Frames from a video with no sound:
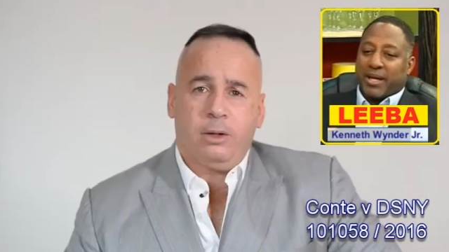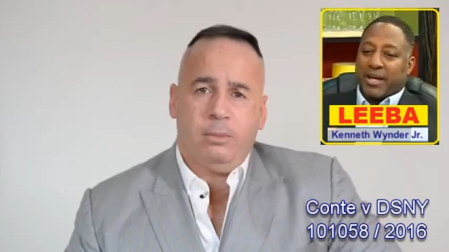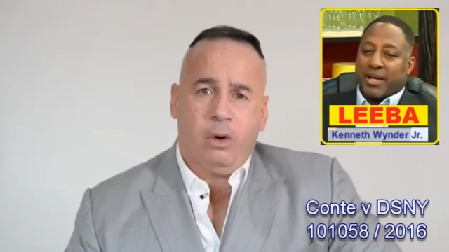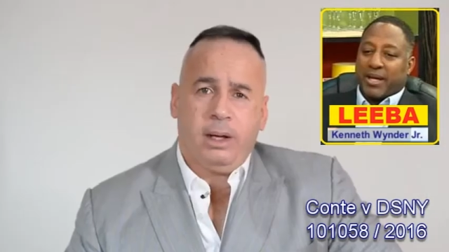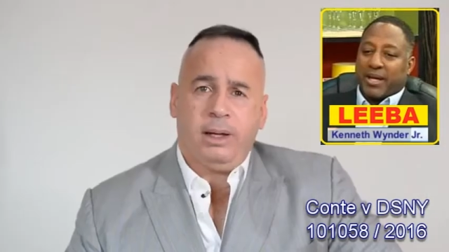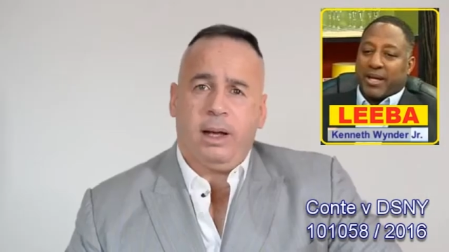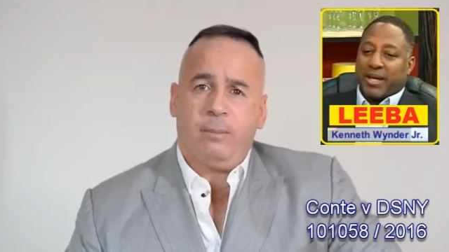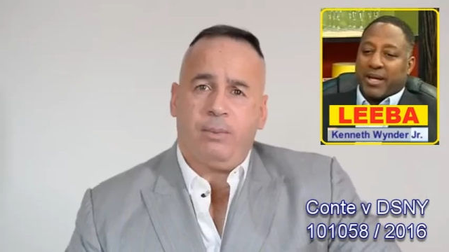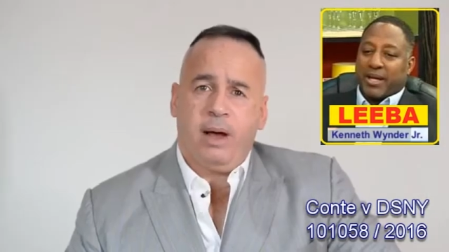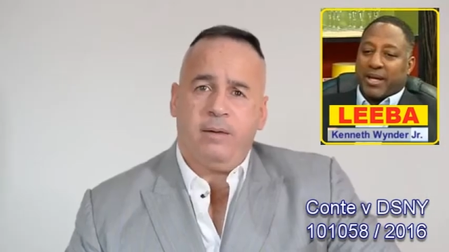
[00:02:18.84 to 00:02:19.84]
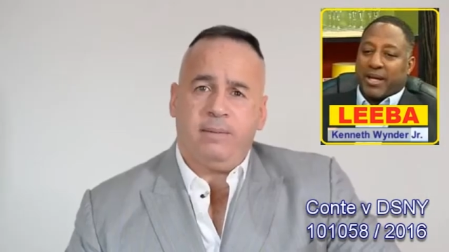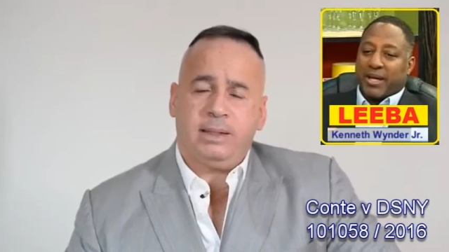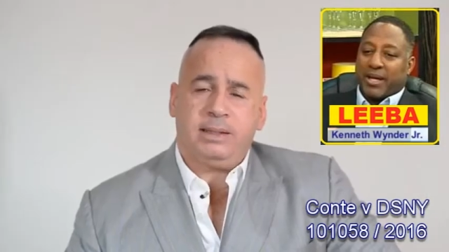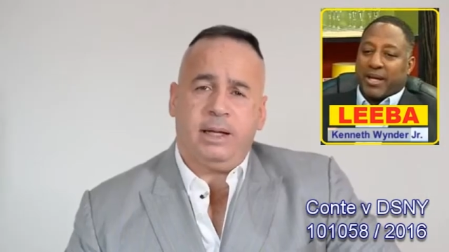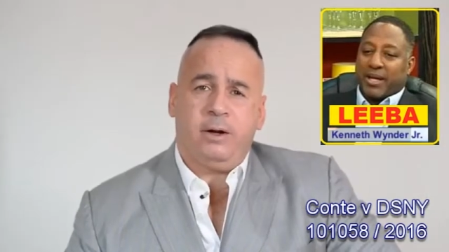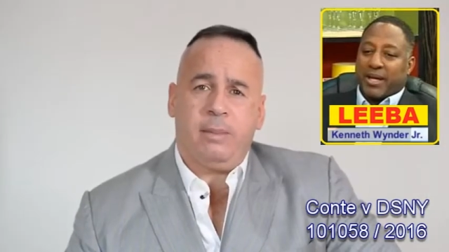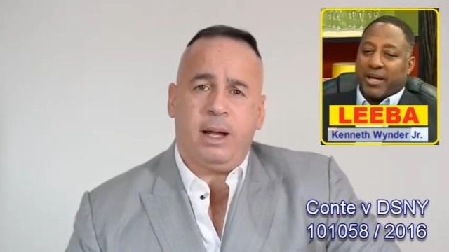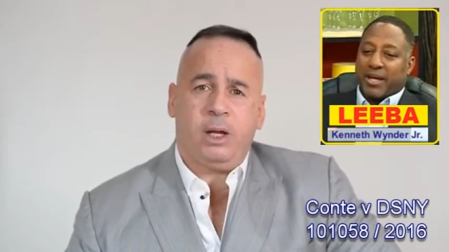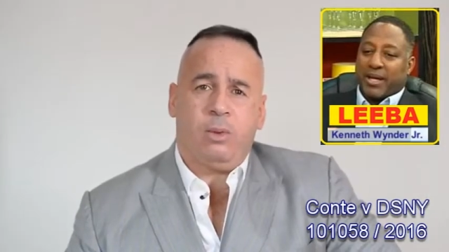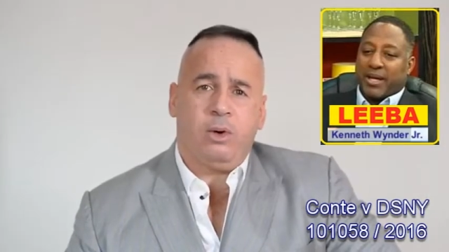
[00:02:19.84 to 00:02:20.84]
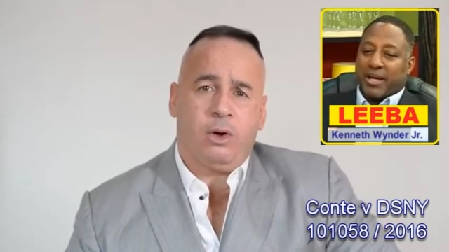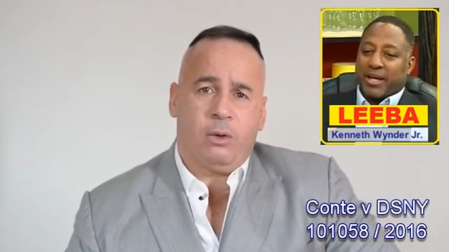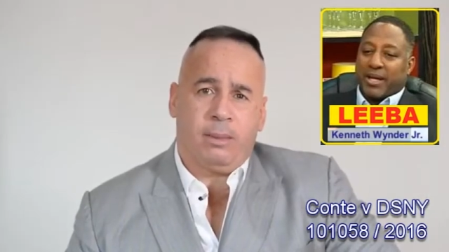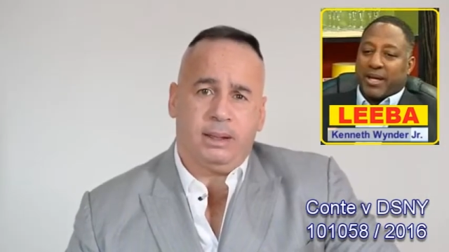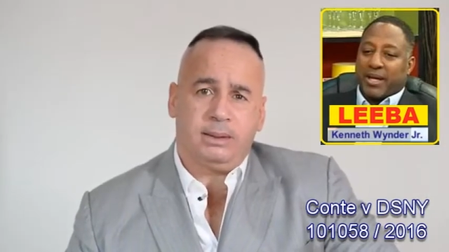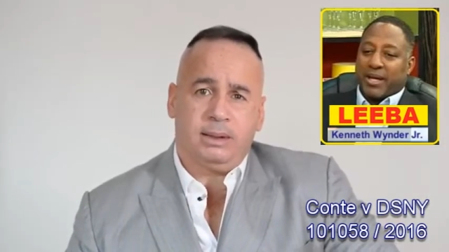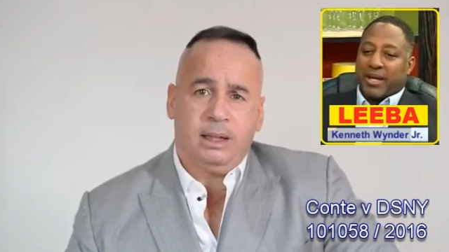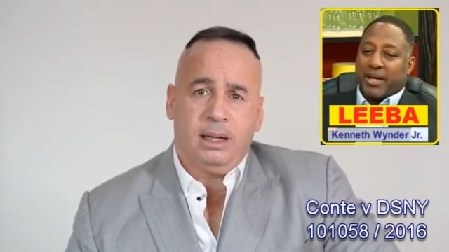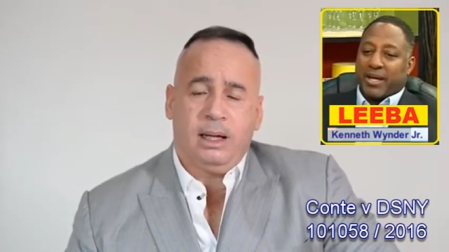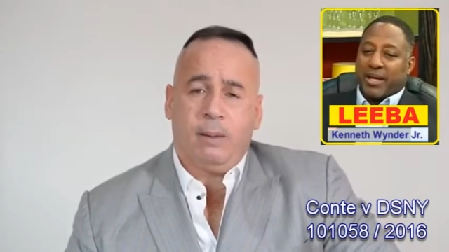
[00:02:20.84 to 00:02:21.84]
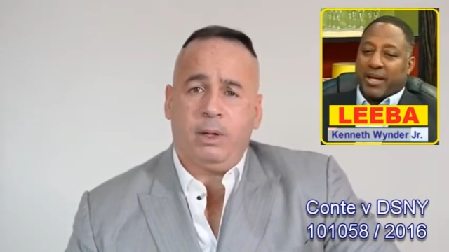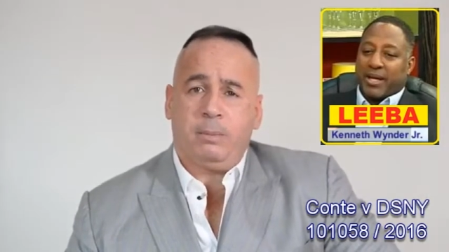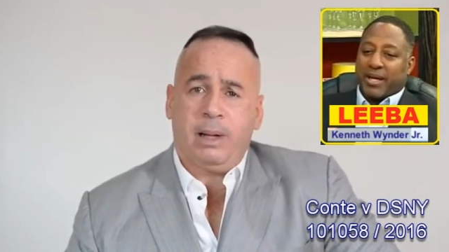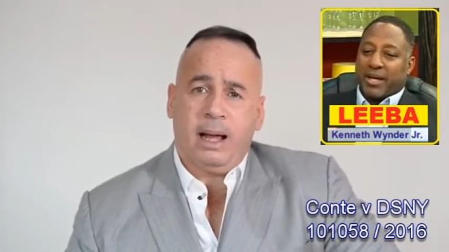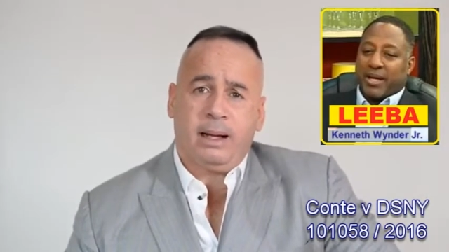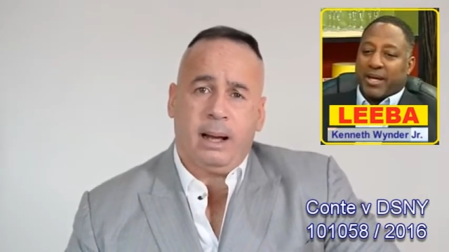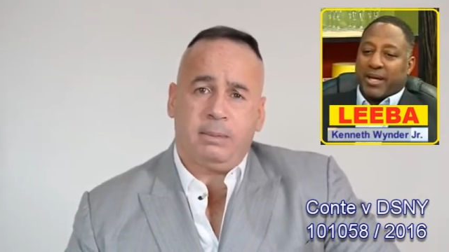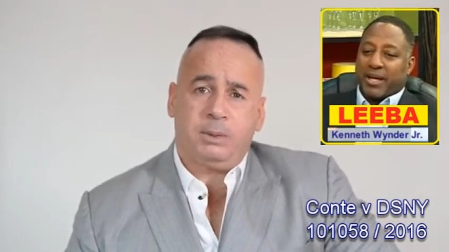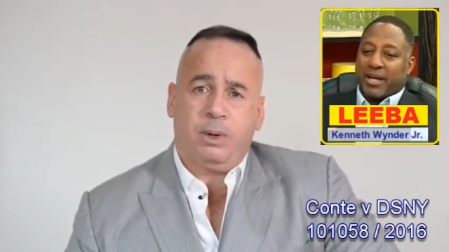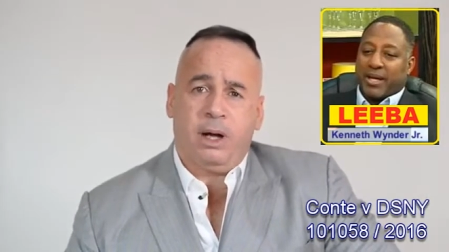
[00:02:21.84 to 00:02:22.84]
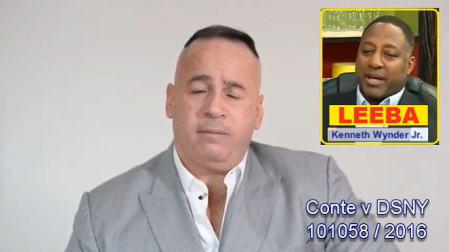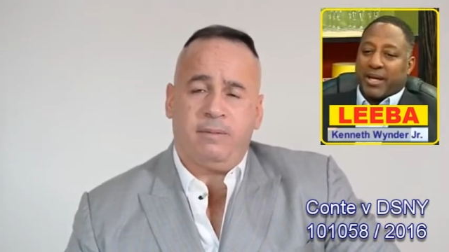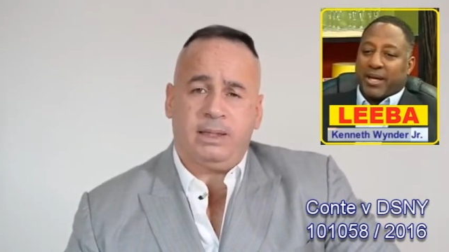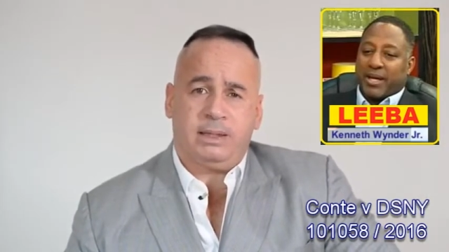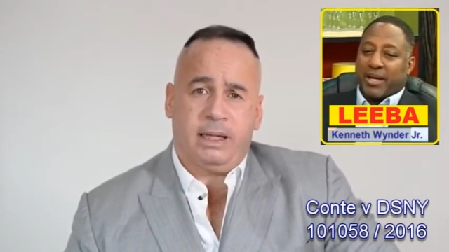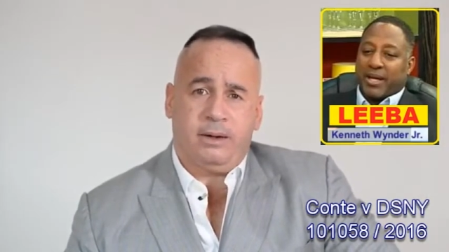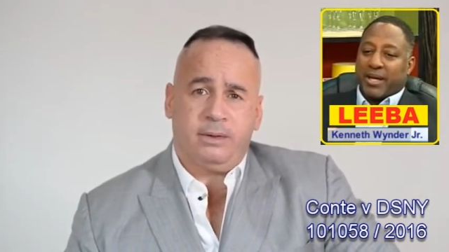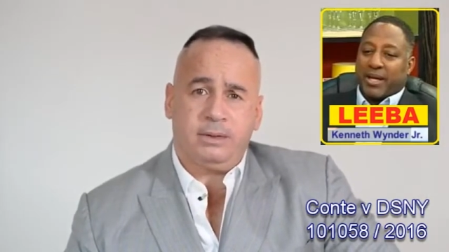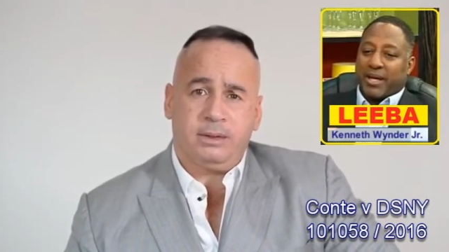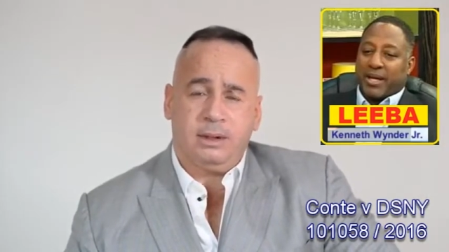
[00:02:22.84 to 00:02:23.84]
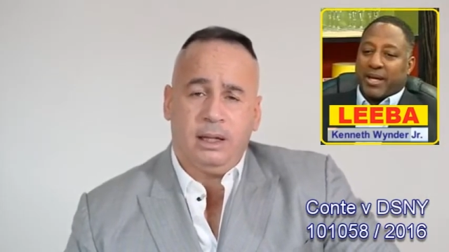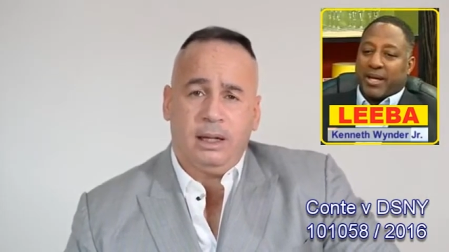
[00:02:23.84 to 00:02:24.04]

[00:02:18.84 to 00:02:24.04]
Speaker 1: Good morning. I'm Private Investigator Manuel Gomez. I'm with Black Ops Private Investigators.